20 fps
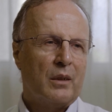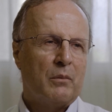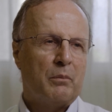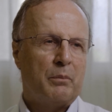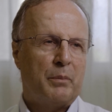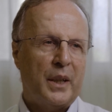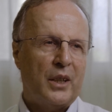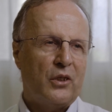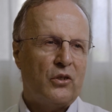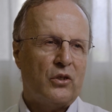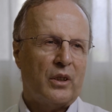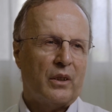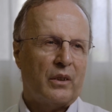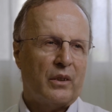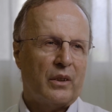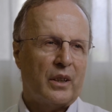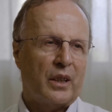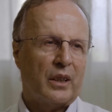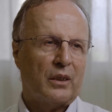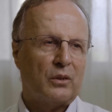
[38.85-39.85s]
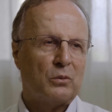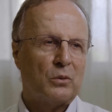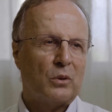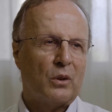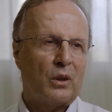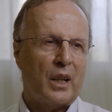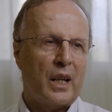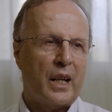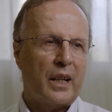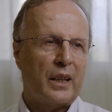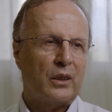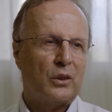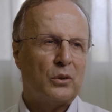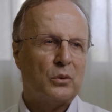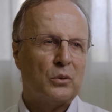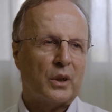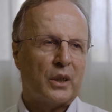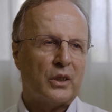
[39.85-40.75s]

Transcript: patient that would like to